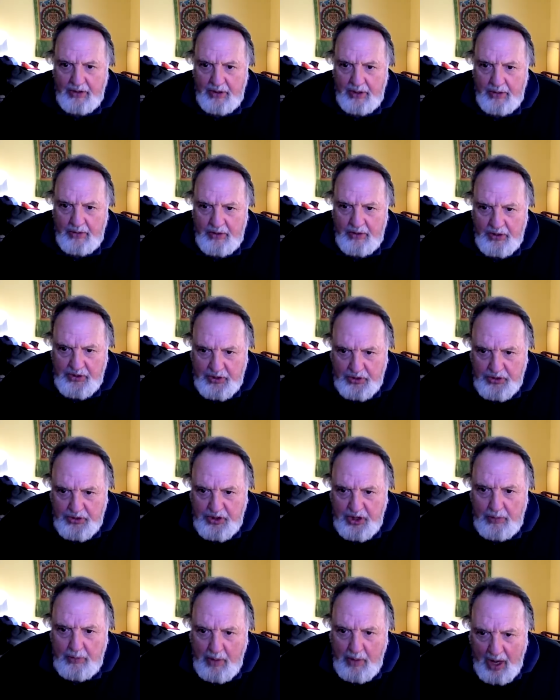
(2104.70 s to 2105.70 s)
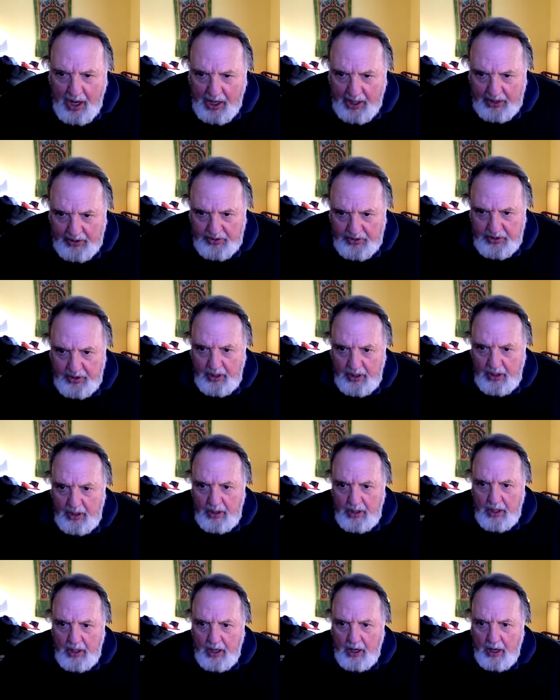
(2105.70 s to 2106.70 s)
the, the searching mind,
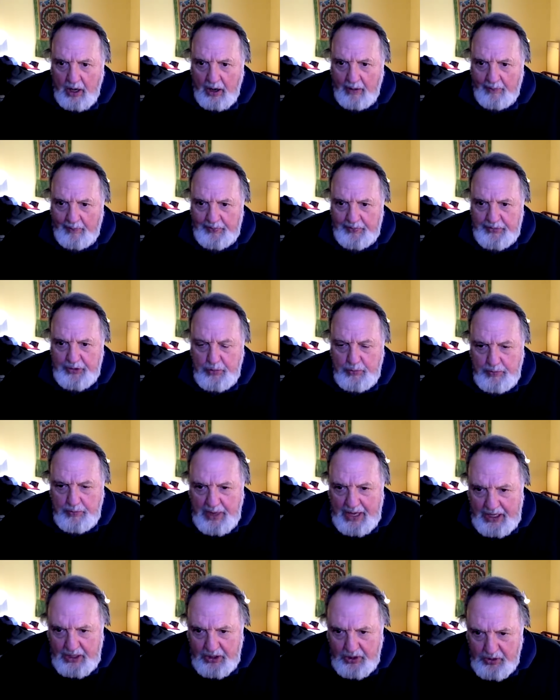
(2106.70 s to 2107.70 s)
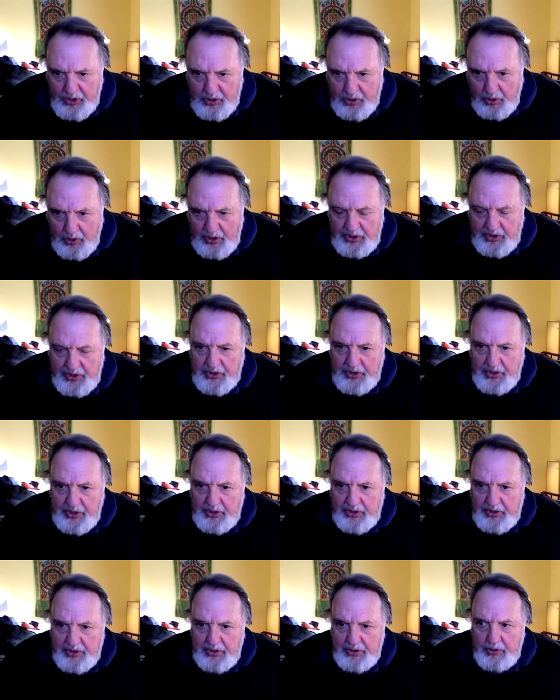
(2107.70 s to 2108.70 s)
um, to make those choices
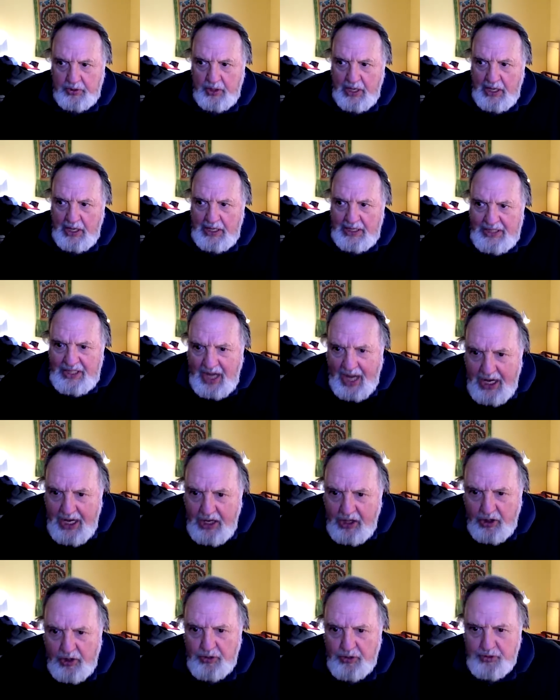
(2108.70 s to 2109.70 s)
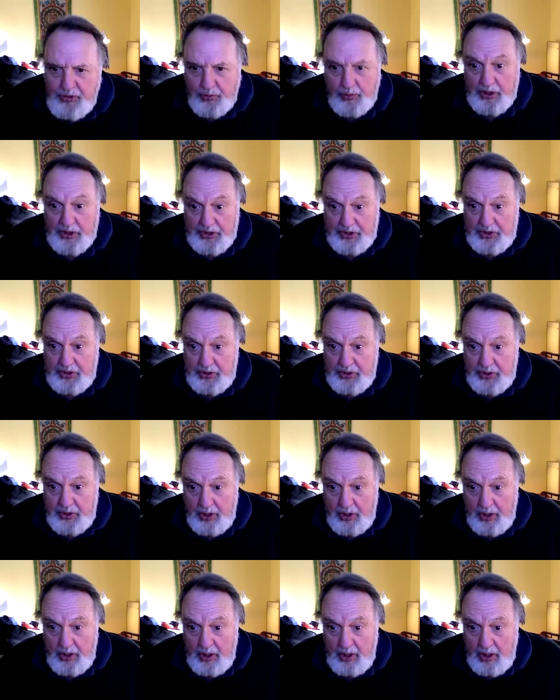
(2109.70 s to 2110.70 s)
and to take those risks.
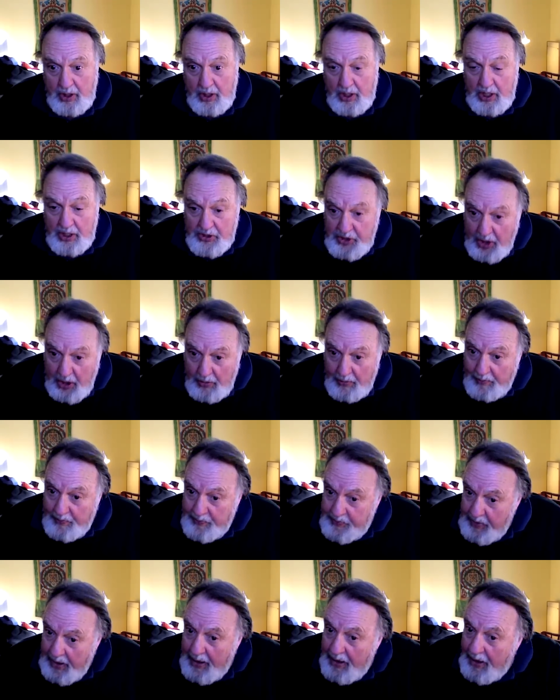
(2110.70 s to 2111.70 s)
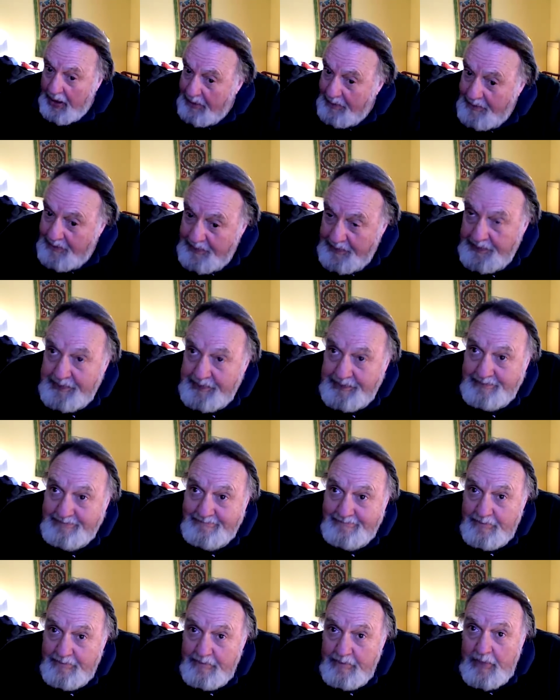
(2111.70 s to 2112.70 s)
So um,
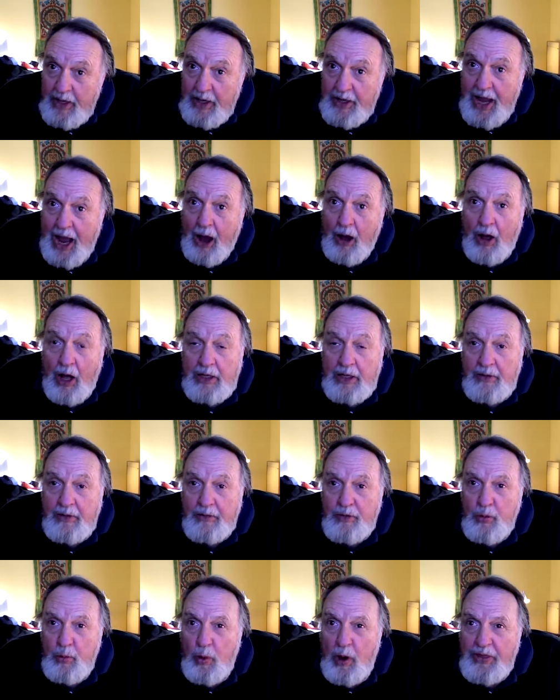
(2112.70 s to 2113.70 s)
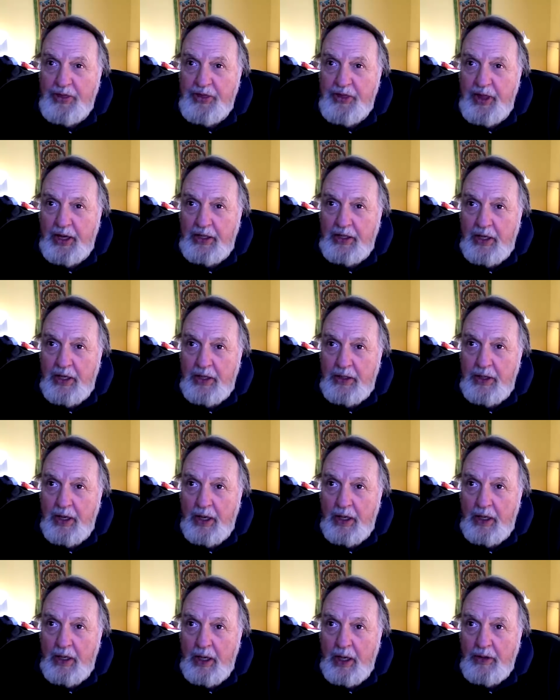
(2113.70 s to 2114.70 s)
now I'll give you one thing that
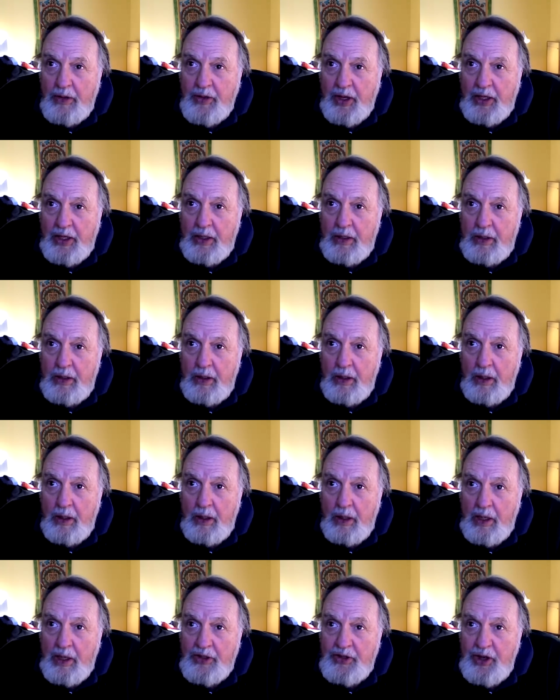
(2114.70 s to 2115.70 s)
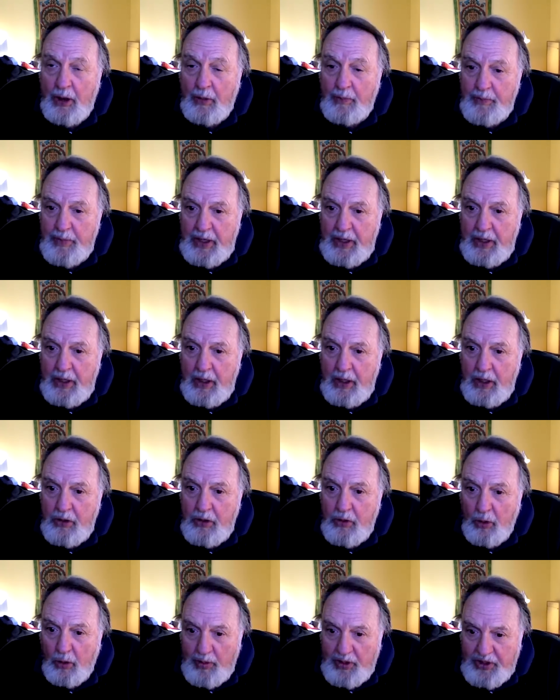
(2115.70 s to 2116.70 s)
uh, I think uh, has helped me
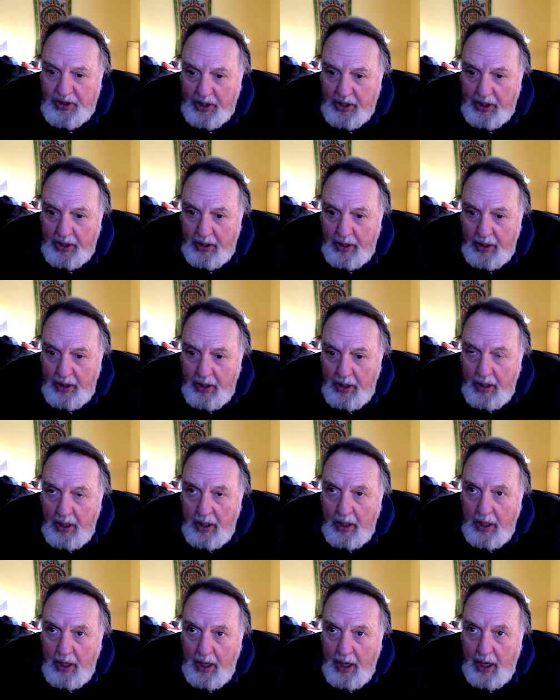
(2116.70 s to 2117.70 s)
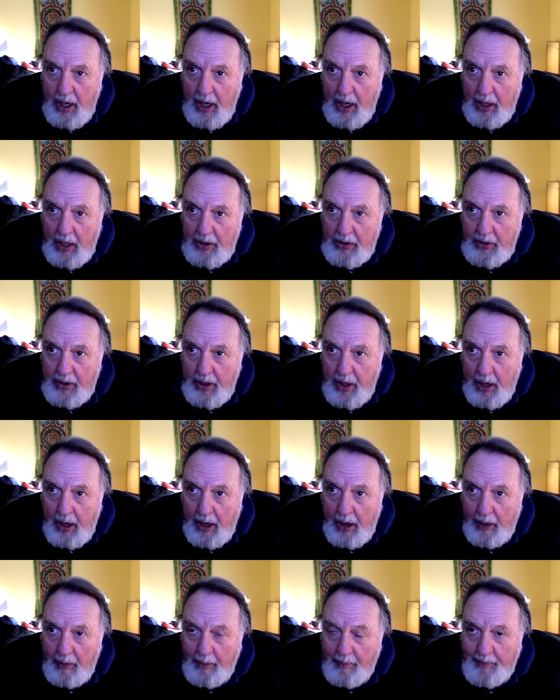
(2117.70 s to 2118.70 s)
enormously, and
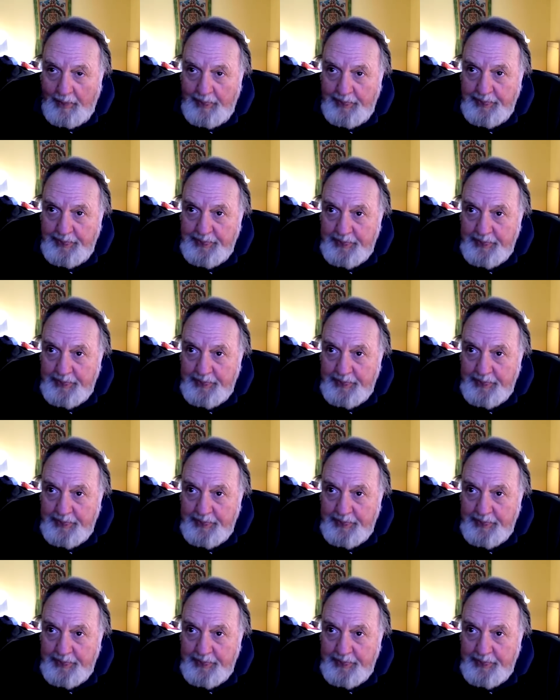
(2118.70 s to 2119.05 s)
um,